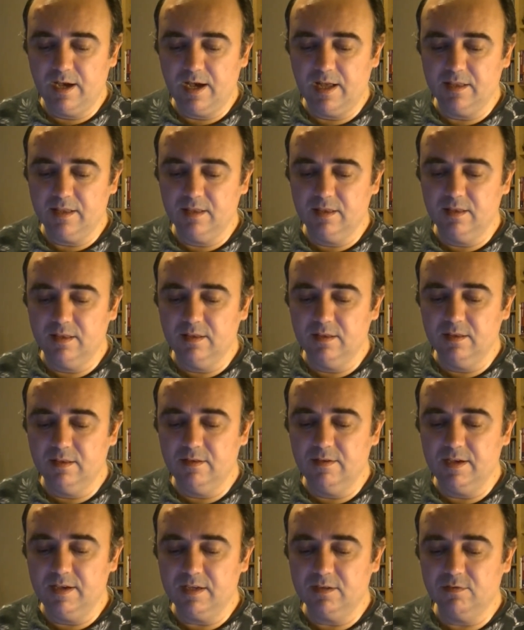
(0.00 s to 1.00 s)
and
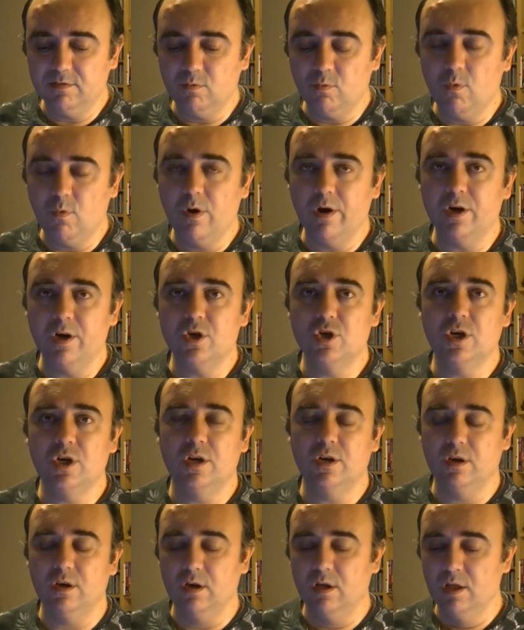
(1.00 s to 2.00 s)
Drake's War
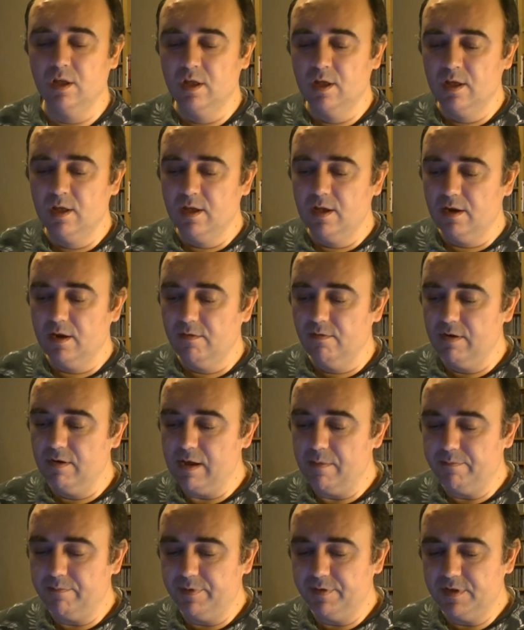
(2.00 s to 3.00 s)
Channel. Really
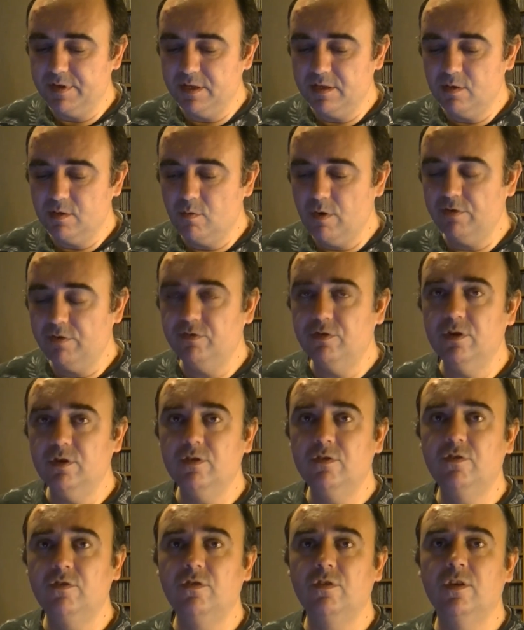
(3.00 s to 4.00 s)
appreciate the
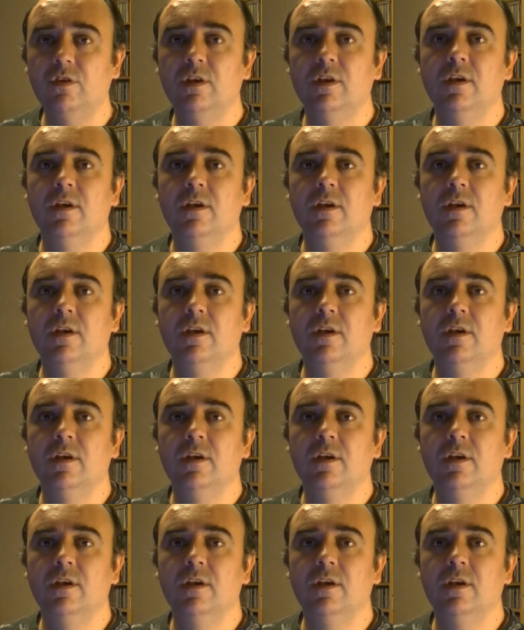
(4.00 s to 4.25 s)
questions.